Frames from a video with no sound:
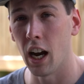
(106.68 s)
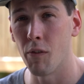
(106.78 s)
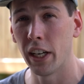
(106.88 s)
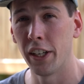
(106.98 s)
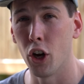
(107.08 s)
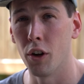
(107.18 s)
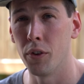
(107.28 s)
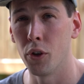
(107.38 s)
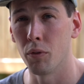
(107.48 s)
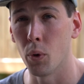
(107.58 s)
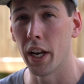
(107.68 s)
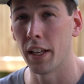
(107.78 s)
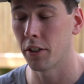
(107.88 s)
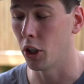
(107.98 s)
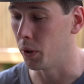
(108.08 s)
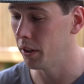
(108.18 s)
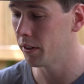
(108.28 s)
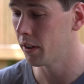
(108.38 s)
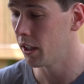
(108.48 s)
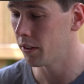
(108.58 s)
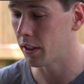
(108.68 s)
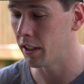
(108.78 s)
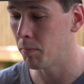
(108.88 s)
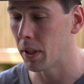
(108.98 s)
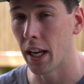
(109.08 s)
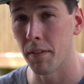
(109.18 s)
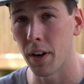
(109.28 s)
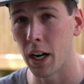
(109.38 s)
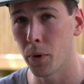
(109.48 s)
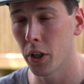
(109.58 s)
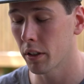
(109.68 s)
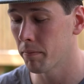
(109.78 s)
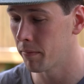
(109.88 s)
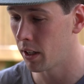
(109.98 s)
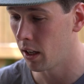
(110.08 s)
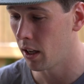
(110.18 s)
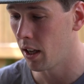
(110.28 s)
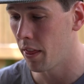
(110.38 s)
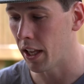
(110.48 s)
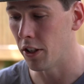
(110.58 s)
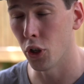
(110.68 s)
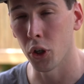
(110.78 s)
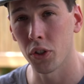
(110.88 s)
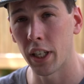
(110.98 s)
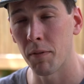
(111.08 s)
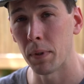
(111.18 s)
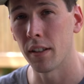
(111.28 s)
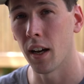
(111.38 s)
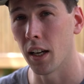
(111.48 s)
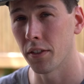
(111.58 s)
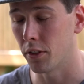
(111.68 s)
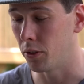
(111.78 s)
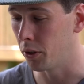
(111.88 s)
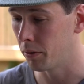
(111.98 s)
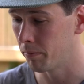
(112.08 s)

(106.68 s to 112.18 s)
I read an overview of what SEO is to give me a framework. Then Josh gave me tasks to do.